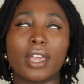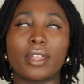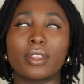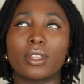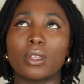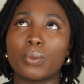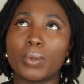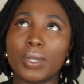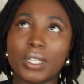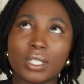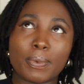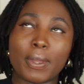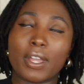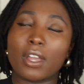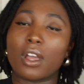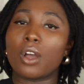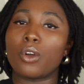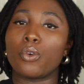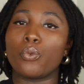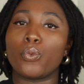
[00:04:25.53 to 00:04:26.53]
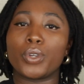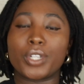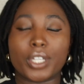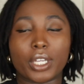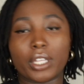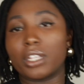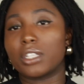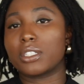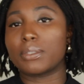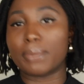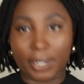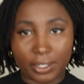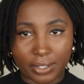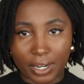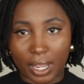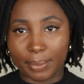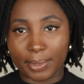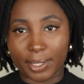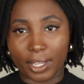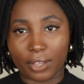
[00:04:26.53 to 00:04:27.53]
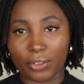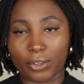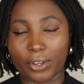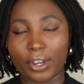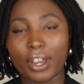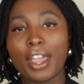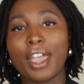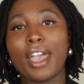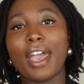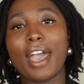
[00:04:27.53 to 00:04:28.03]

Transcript: and then we spent a ridiculous amount of time together.